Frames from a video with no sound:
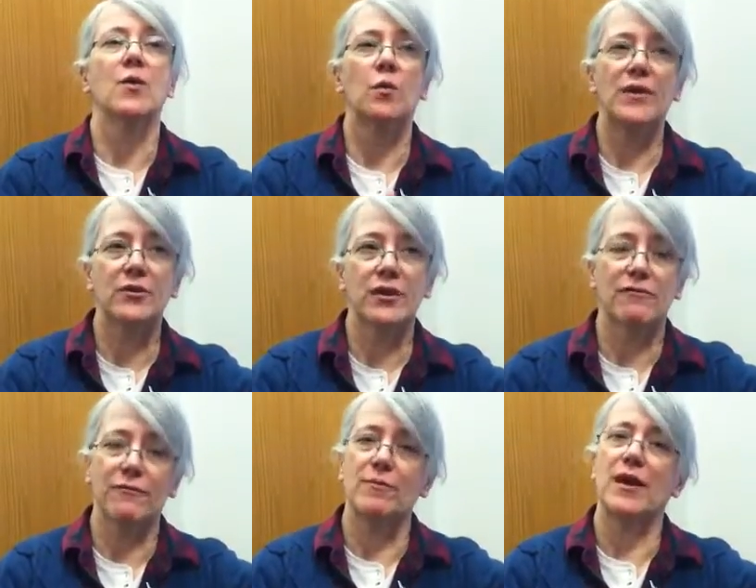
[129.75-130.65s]
We took
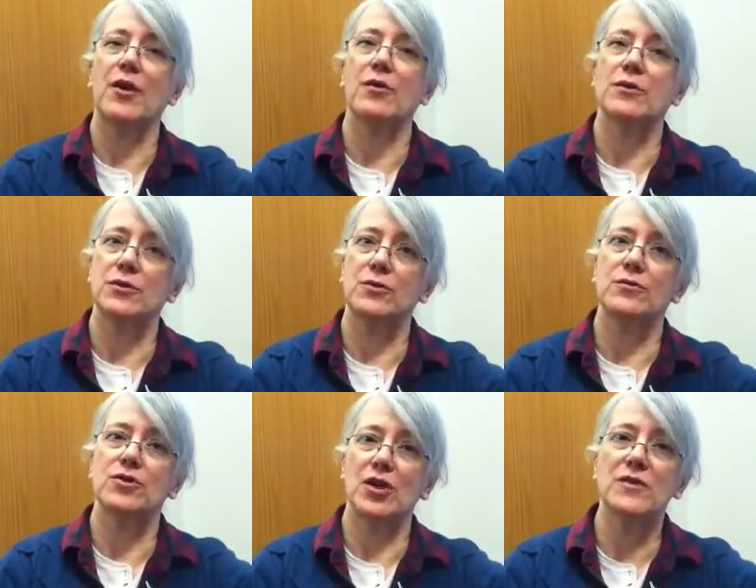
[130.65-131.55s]
it from there
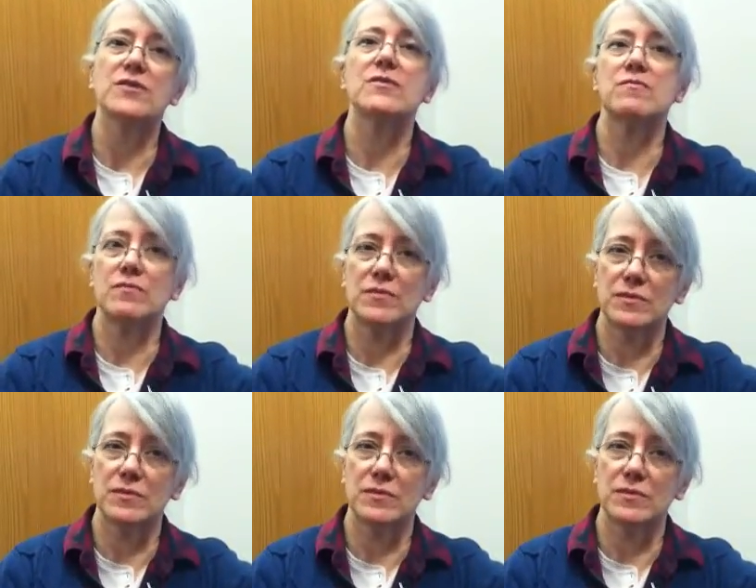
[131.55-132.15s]
to just